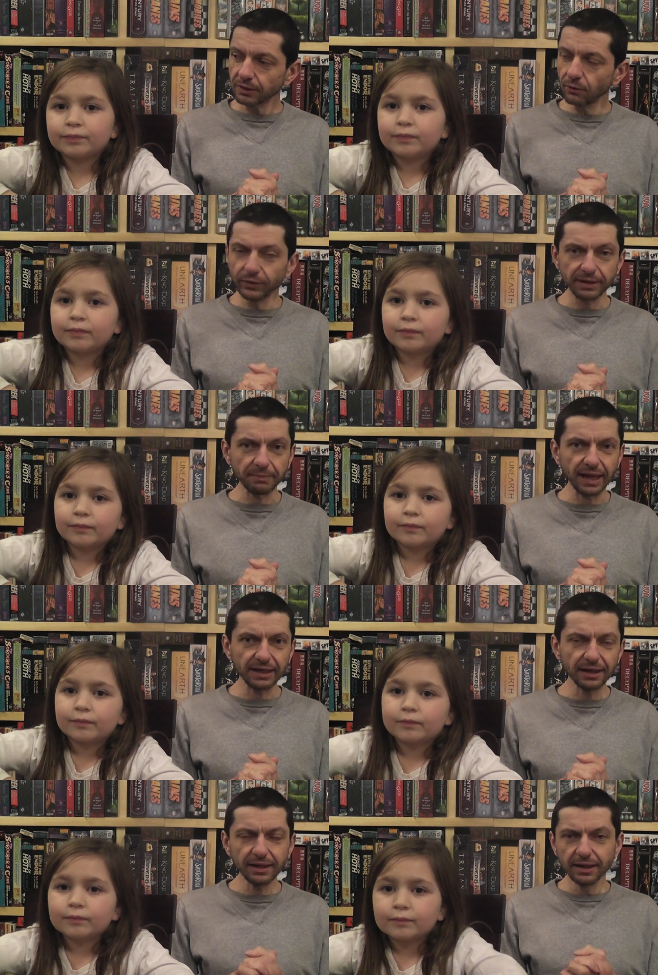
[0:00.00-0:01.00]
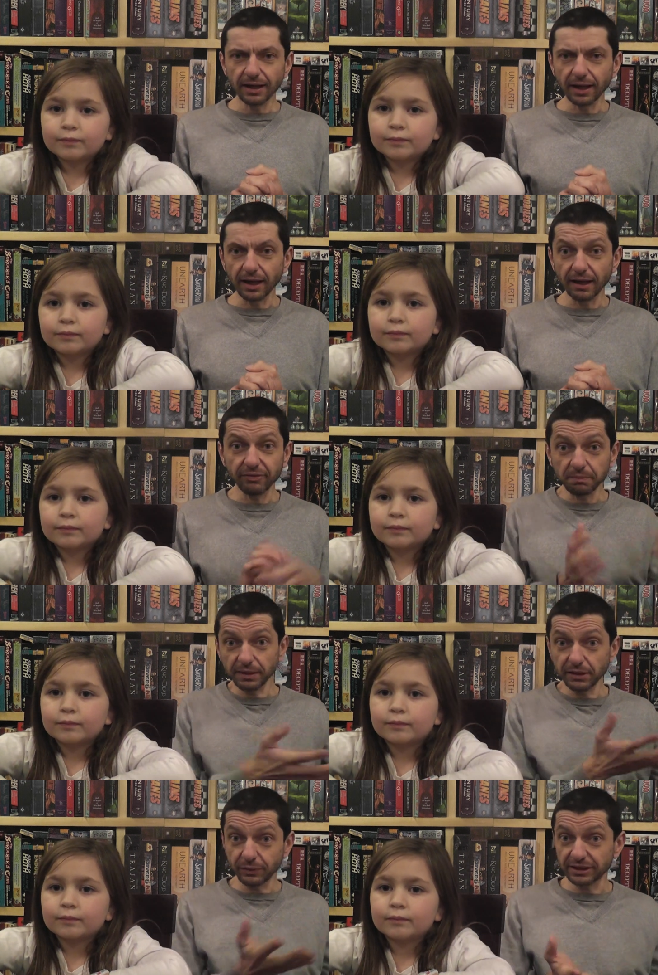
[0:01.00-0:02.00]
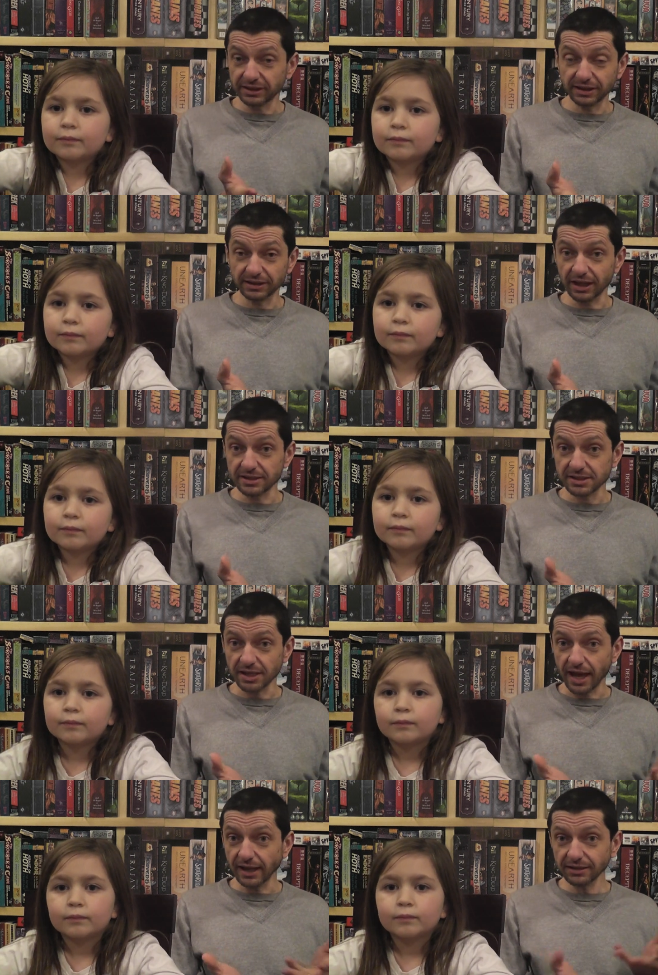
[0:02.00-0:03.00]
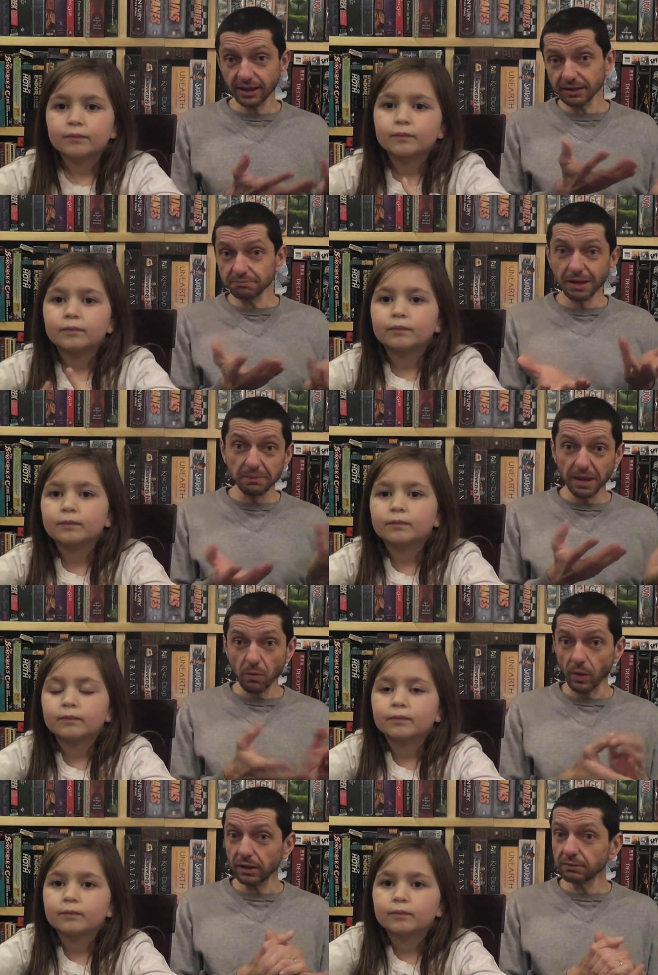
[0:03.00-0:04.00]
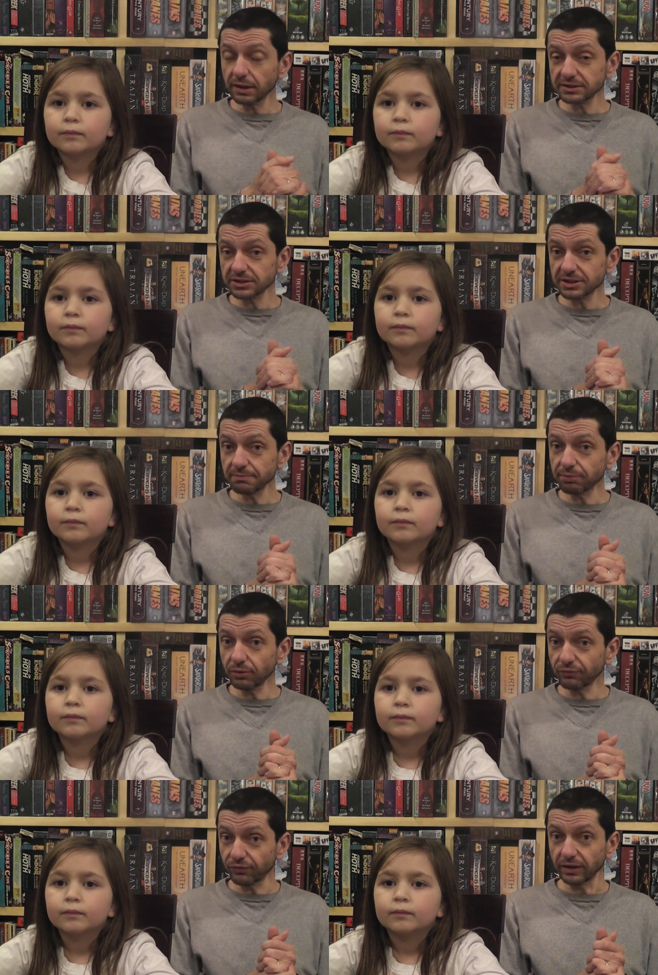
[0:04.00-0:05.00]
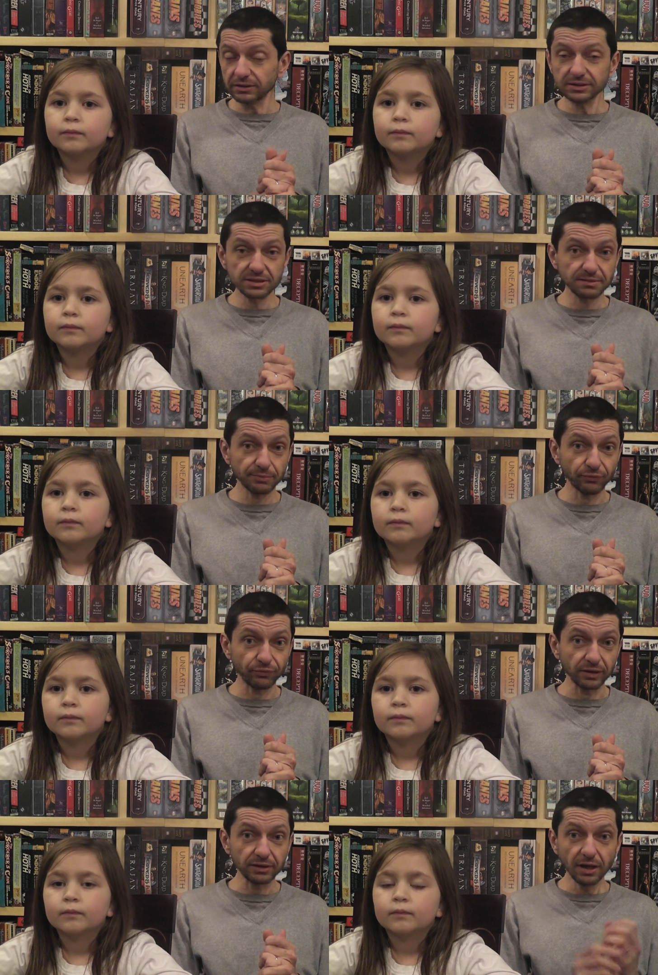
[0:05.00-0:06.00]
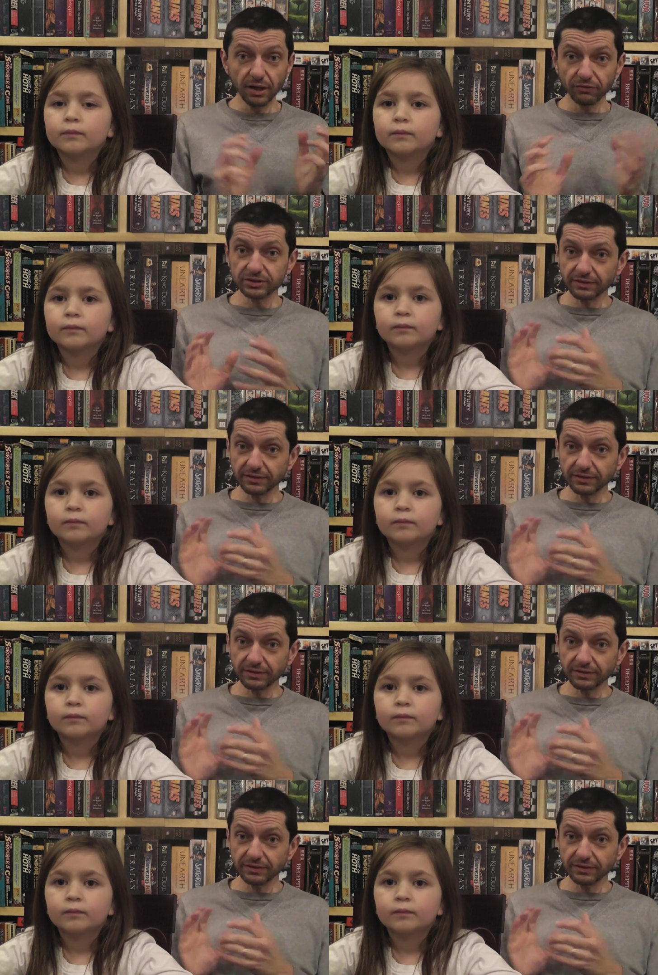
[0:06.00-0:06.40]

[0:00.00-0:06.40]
Speaker 1: with Amelia. Uh, I haven't played it with adults yet, and maybe I will as a simple filler. As a simple filler for